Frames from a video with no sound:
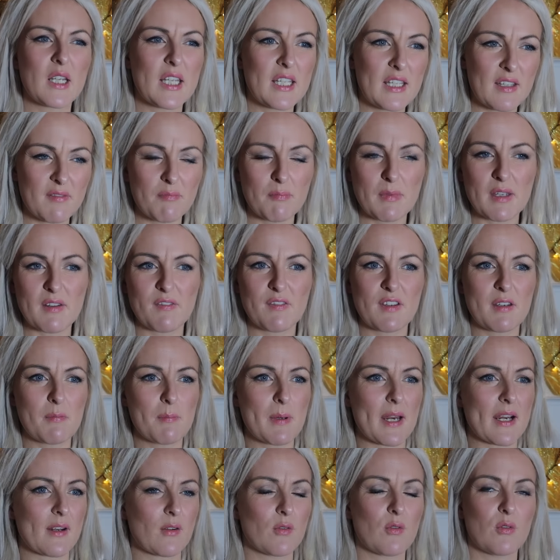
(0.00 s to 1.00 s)
give me
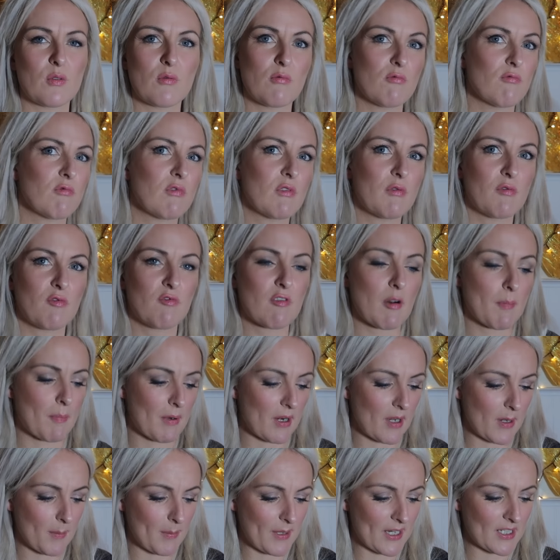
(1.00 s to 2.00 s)
feedback or
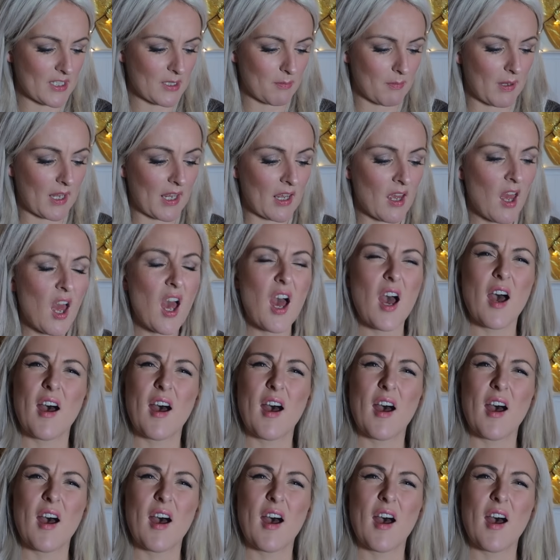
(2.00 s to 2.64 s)
reply back to me.